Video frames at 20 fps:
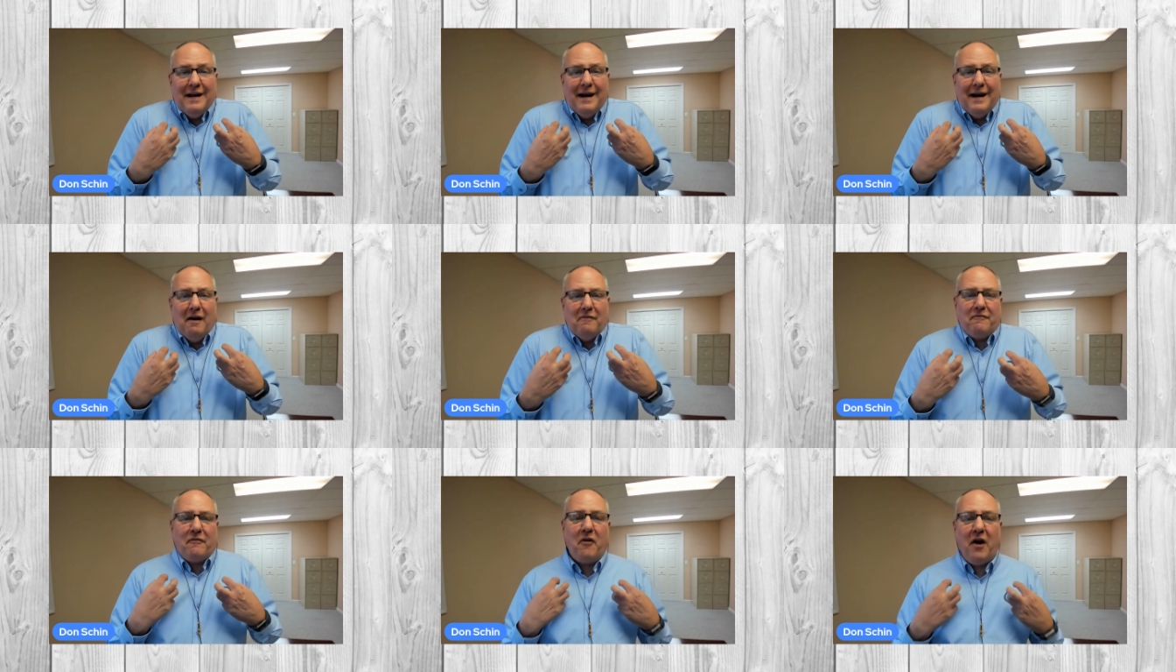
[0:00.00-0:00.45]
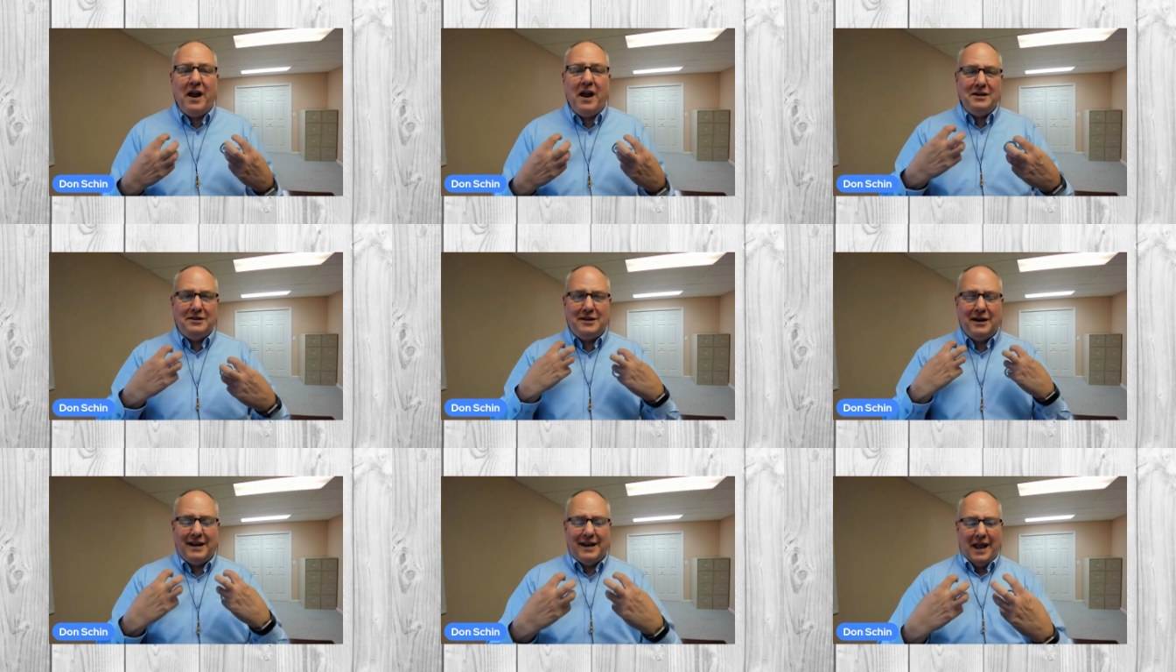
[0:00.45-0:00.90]

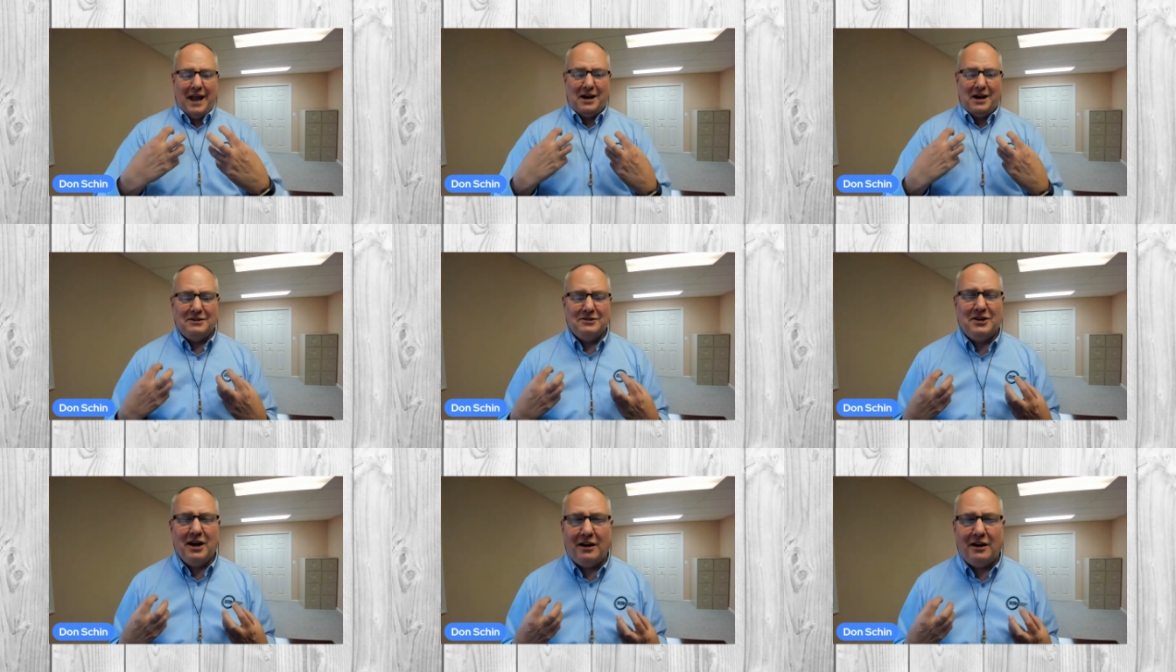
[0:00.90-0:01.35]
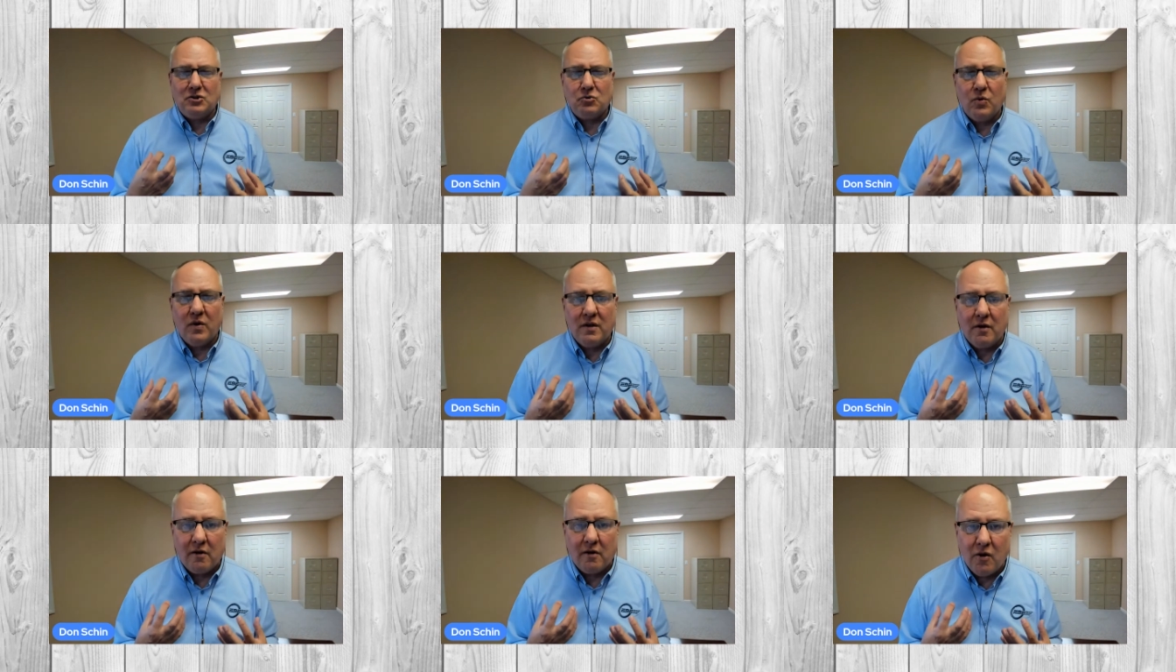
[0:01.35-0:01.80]
afraid to get in touch
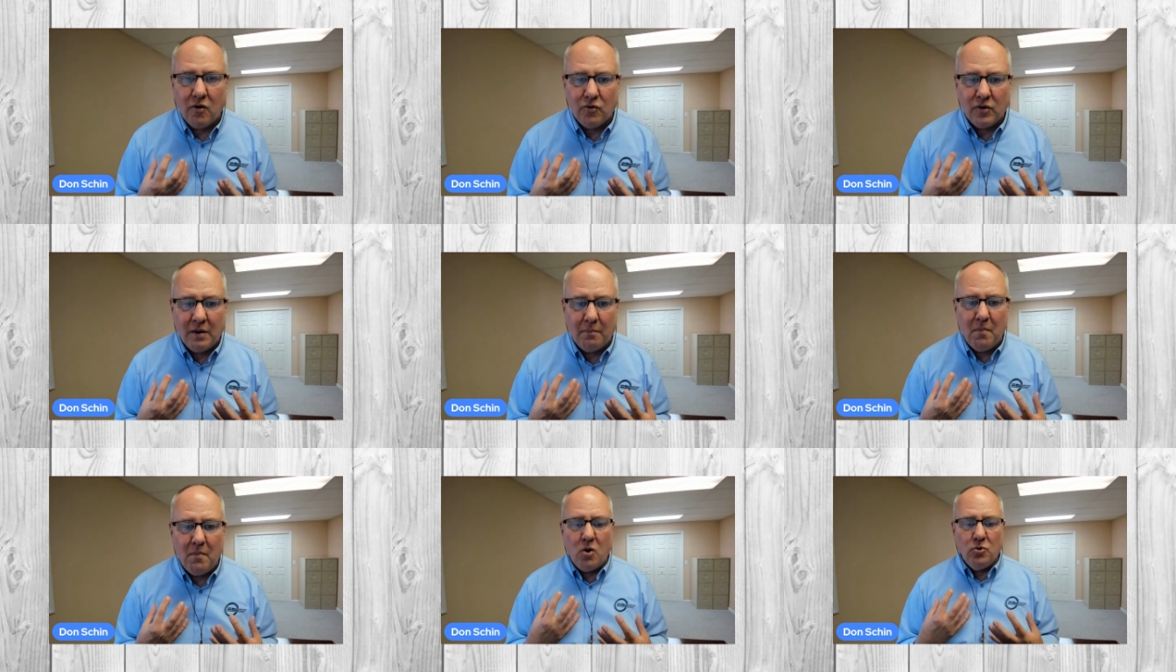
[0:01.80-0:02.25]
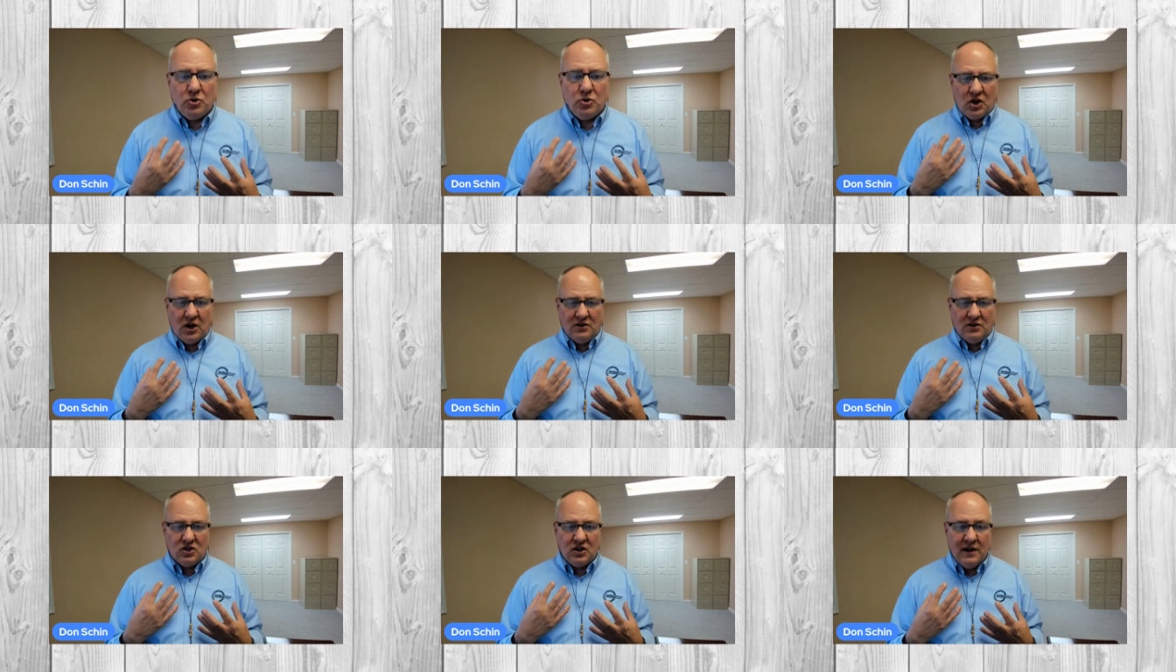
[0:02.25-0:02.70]
with our own
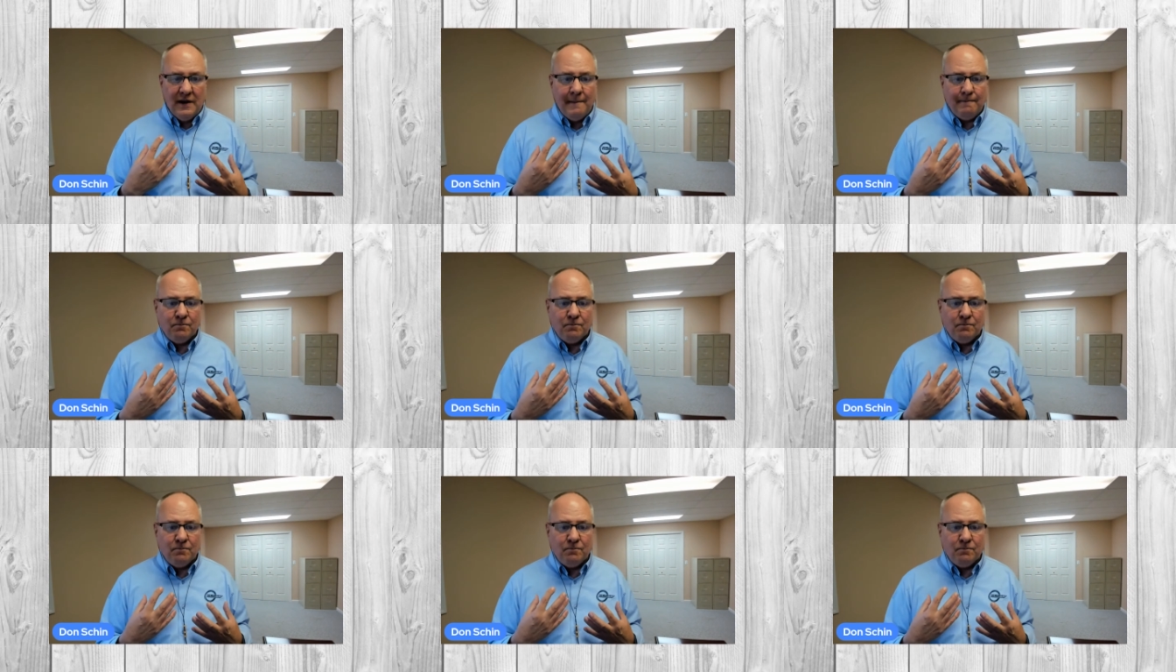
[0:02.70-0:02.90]
emotions.